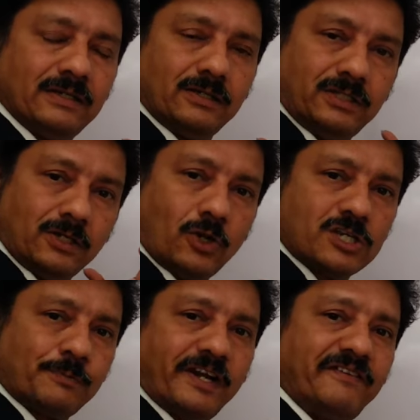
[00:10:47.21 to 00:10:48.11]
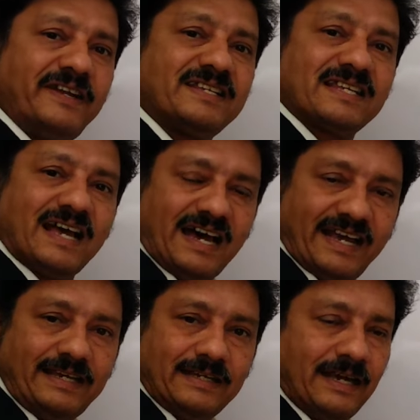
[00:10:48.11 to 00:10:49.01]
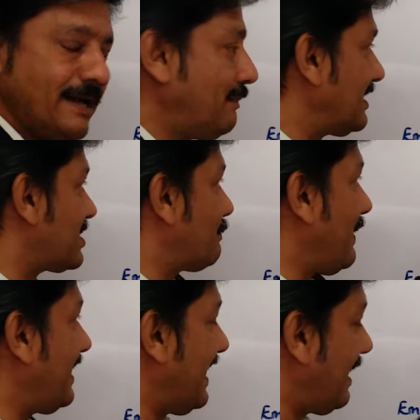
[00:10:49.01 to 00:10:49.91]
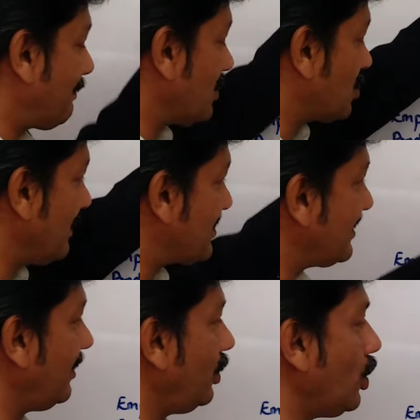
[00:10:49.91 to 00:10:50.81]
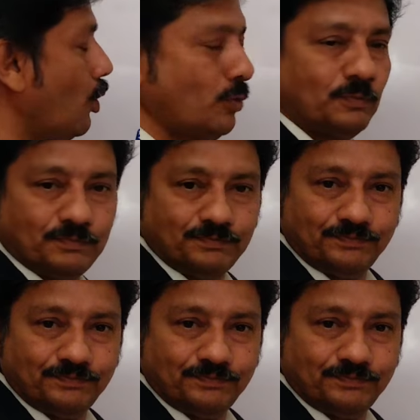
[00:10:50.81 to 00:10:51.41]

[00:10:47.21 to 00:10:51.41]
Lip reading: the gross productivity is high, but the spend happens to be still low.